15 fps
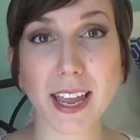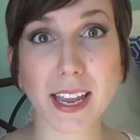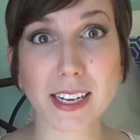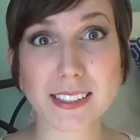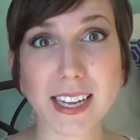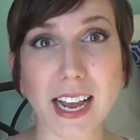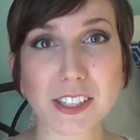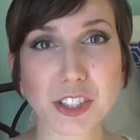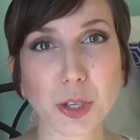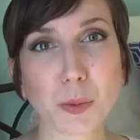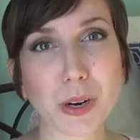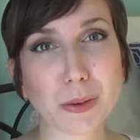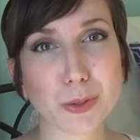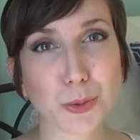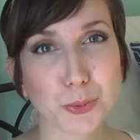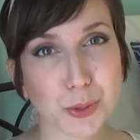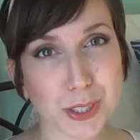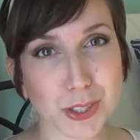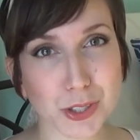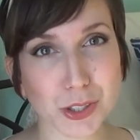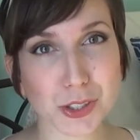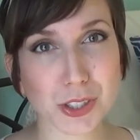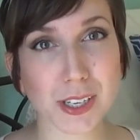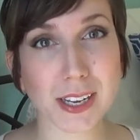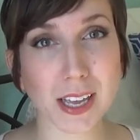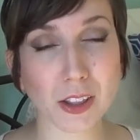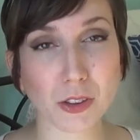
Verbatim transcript: And actually when I was researching and